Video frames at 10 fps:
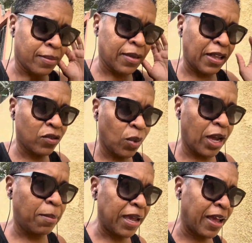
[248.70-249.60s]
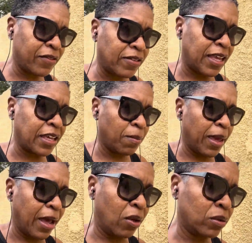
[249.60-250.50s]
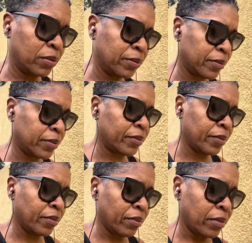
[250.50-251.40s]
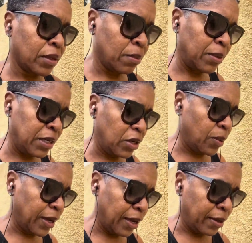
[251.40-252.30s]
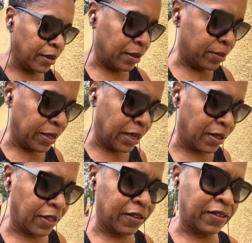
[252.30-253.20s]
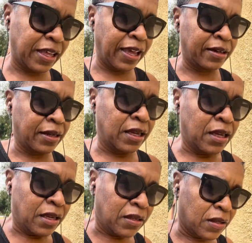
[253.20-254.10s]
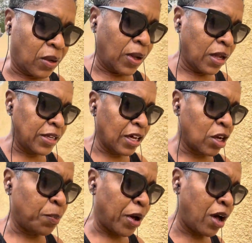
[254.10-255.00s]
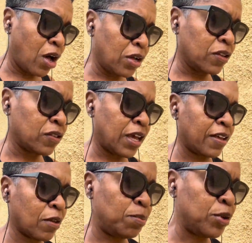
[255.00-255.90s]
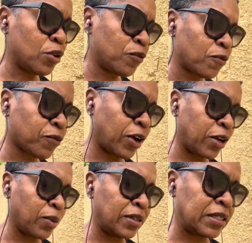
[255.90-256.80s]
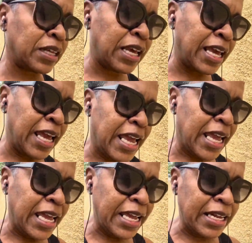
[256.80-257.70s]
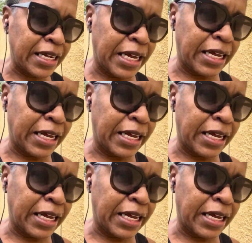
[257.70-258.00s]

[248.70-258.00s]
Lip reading: that's why I may have to take them out. But anyway, yeah, that's that. So yeah, kapal is has a beautiful fragrance. It